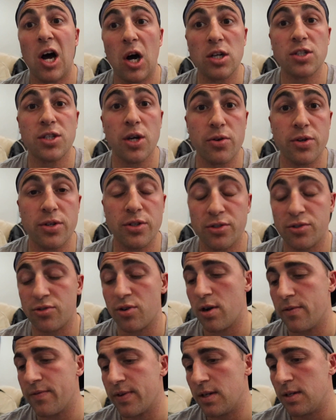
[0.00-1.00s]
I don't use
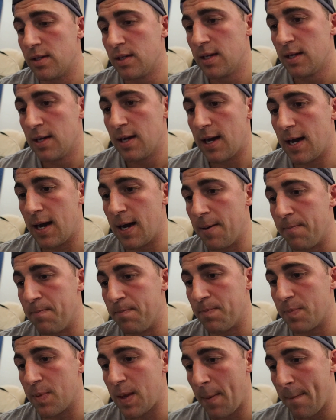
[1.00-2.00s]
Strava,
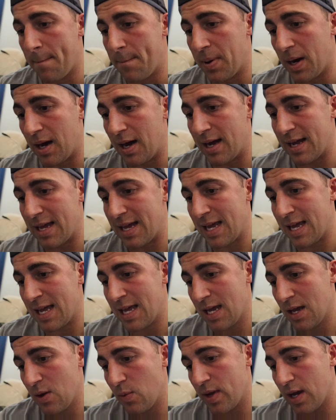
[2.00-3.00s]
um, but
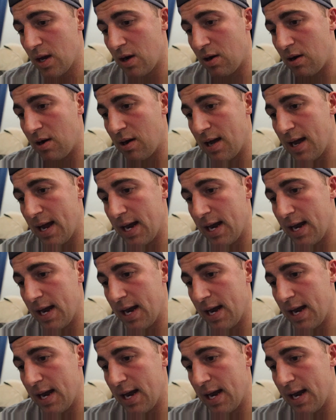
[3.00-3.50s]
here we are